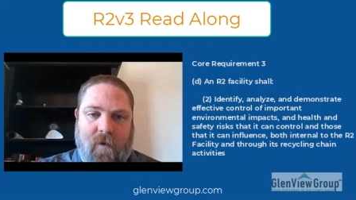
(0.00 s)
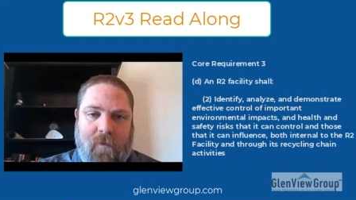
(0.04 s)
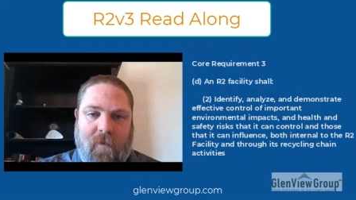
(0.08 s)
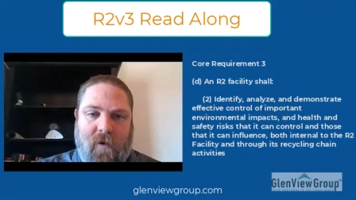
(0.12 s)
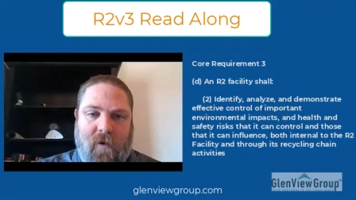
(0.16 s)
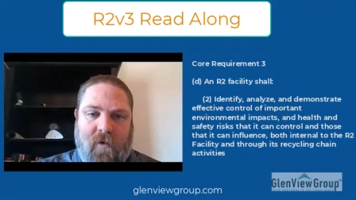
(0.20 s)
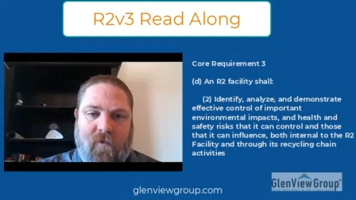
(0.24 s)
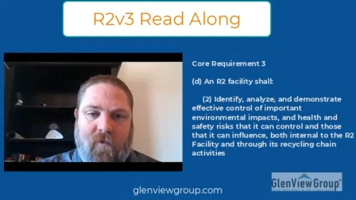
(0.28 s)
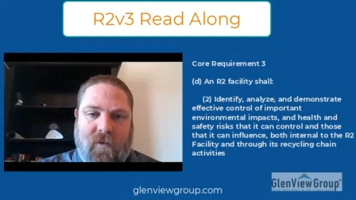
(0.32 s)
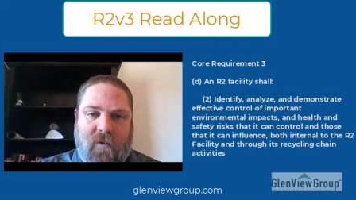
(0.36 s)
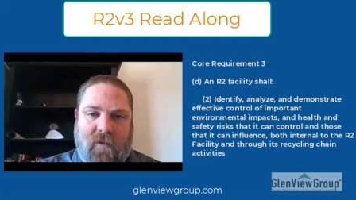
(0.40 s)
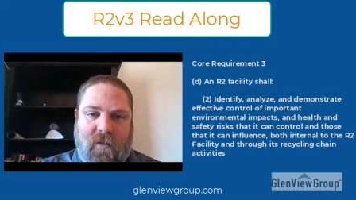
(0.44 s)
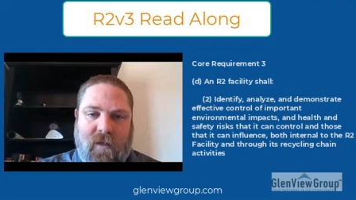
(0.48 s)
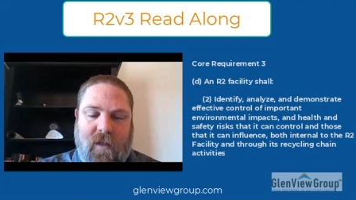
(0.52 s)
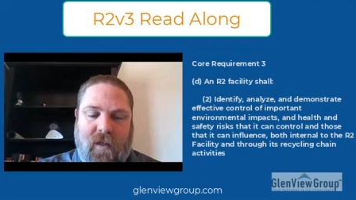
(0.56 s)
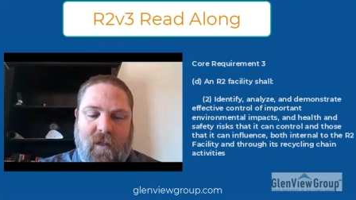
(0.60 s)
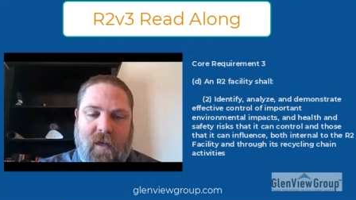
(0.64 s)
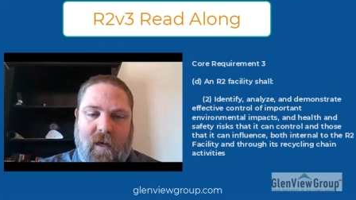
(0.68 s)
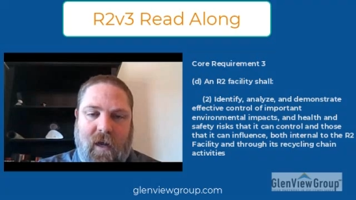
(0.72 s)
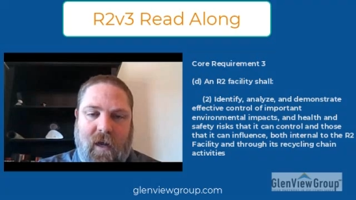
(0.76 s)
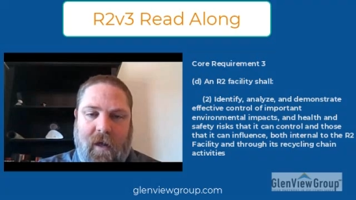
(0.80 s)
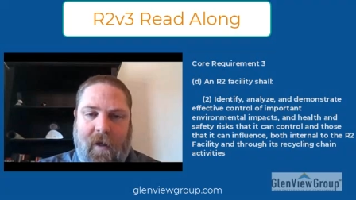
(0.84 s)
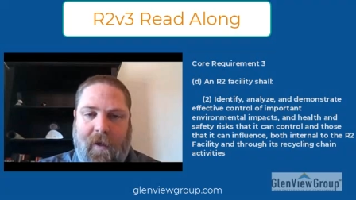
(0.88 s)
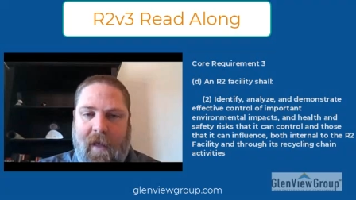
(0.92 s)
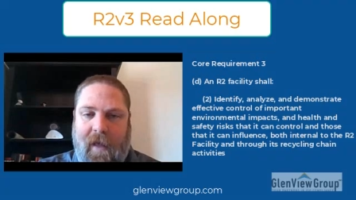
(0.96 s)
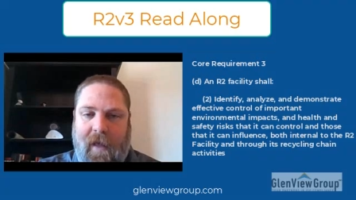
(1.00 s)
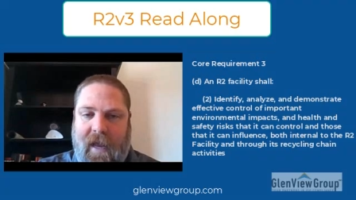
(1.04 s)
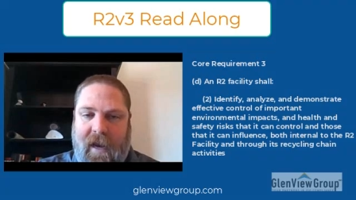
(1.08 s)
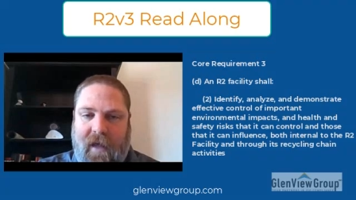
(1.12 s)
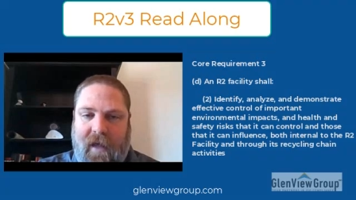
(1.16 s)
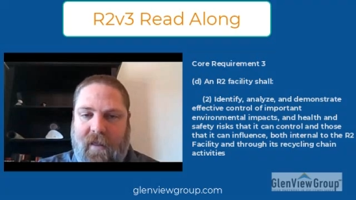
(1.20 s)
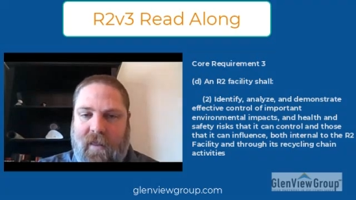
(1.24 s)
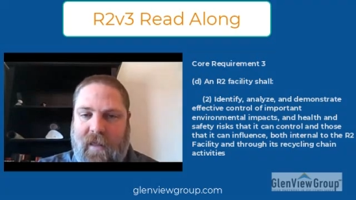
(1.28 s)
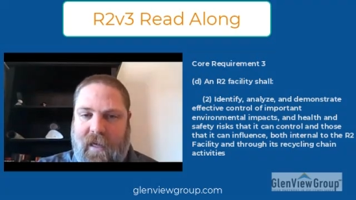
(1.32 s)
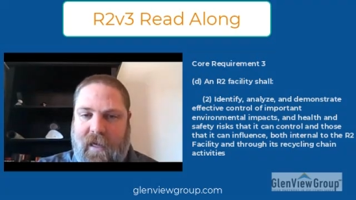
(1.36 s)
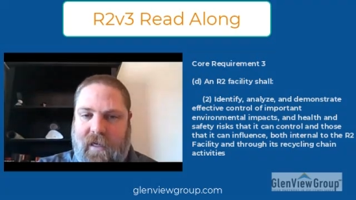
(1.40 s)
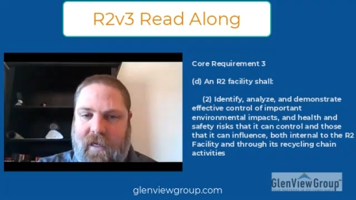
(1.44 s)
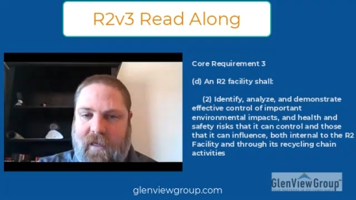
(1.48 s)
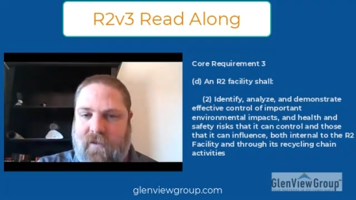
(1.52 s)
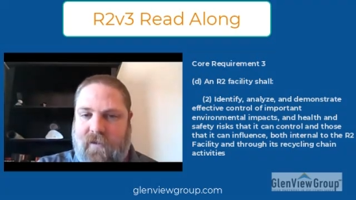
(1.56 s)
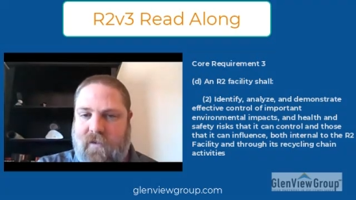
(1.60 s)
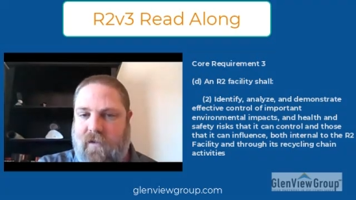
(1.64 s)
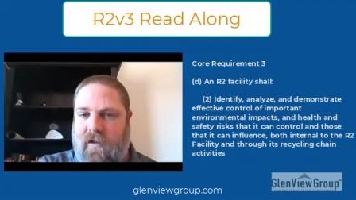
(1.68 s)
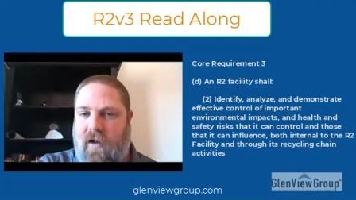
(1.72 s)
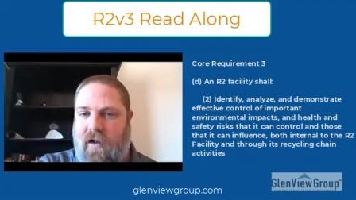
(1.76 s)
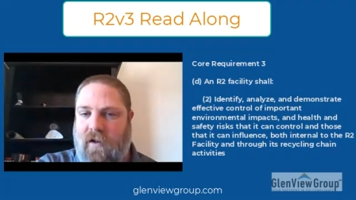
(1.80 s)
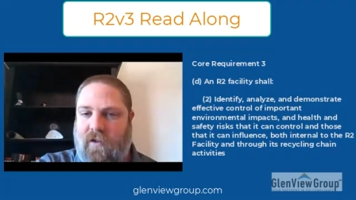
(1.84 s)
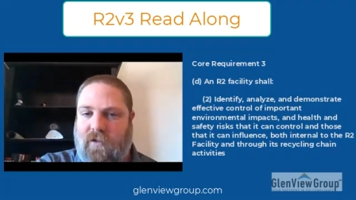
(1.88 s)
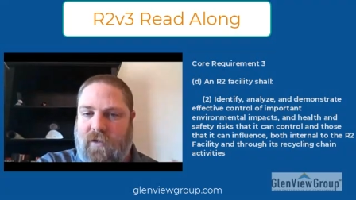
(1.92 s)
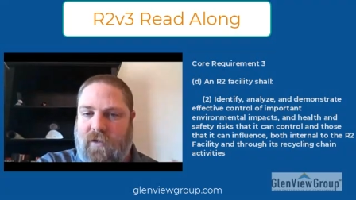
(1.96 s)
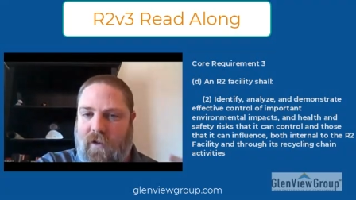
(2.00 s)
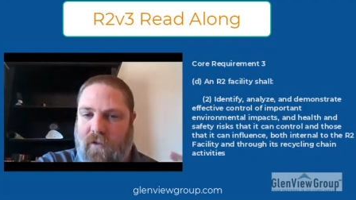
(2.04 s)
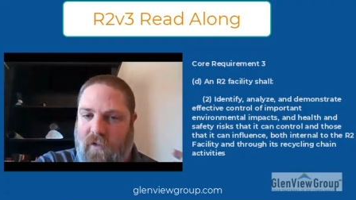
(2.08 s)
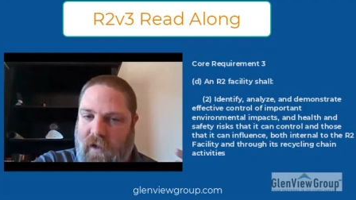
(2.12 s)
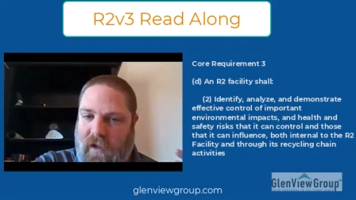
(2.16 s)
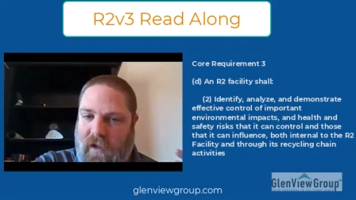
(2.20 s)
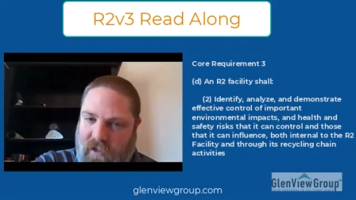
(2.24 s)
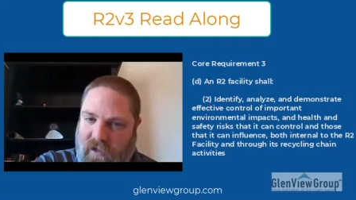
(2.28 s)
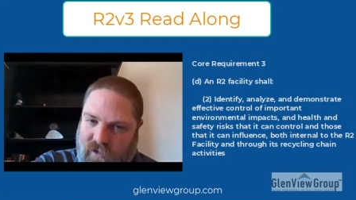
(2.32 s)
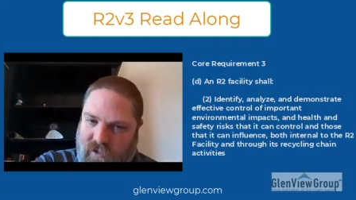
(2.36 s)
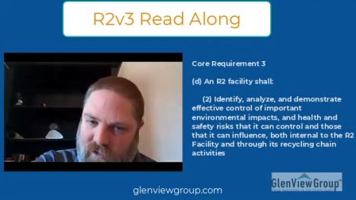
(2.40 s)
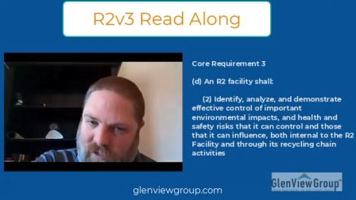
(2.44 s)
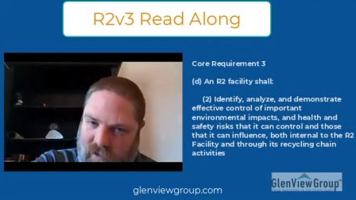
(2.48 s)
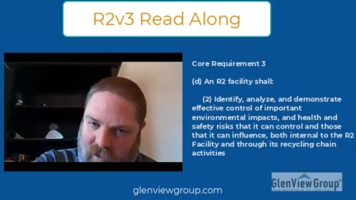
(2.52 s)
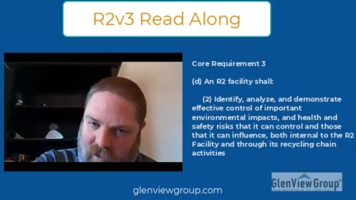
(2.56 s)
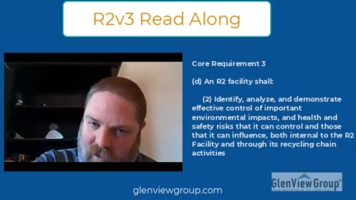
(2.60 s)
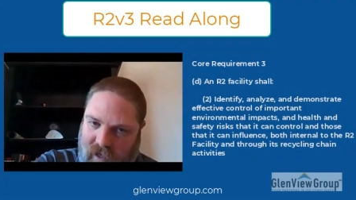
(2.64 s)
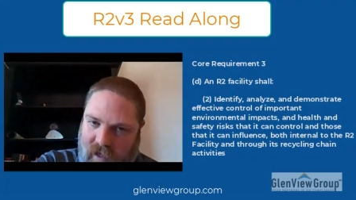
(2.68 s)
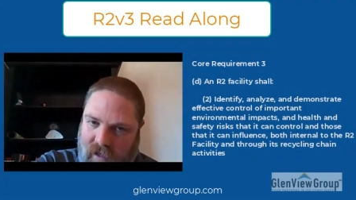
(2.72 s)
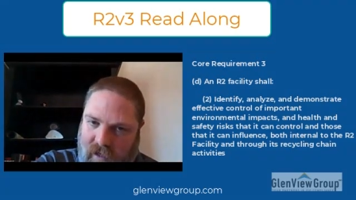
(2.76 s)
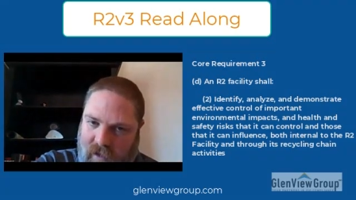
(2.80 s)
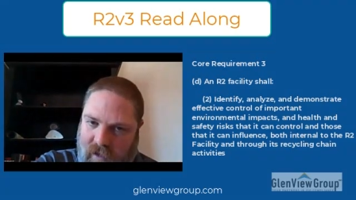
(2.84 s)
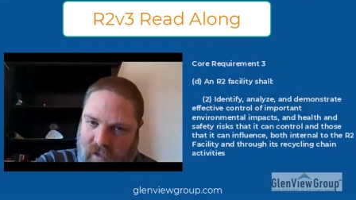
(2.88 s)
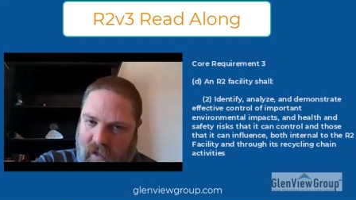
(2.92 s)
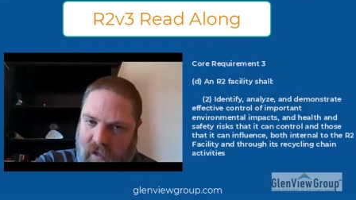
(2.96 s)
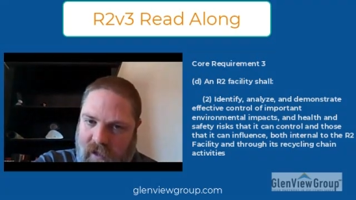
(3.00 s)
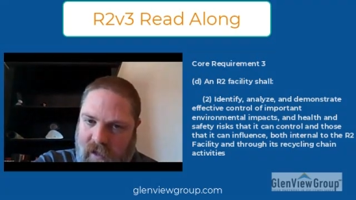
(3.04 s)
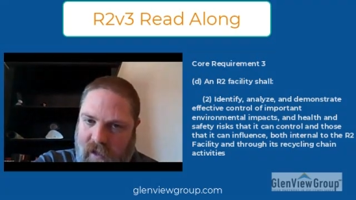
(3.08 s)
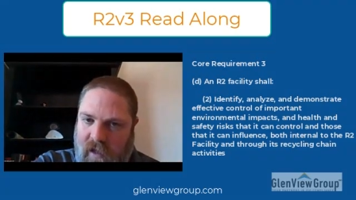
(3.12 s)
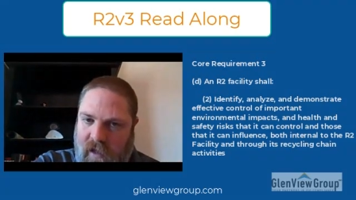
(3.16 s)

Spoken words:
from your facility. And I think it's also interesting